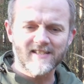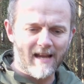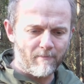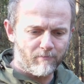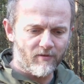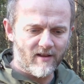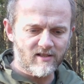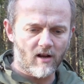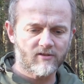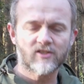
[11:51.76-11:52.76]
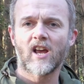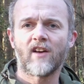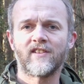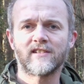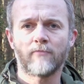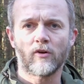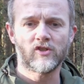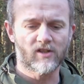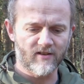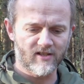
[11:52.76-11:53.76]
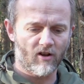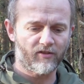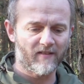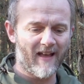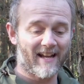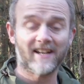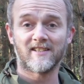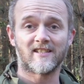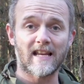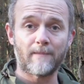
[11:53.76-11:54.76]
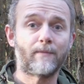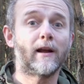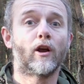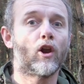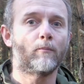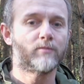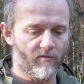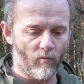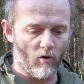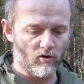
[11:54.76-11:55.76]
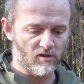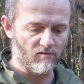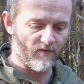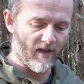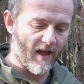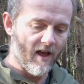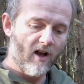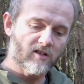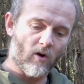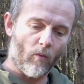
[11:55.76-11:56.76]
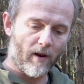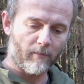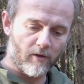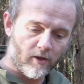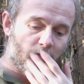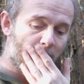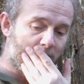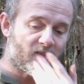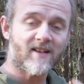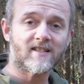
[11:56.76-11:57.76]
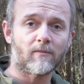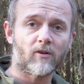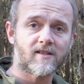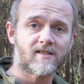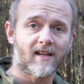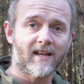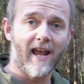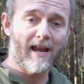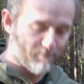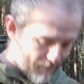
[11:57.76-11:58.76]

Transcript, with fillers: damp, but there's no surface moisture. There's nothing that I can see big globs of water on there. So what I'm gonna do with this, I'm gonna stick it in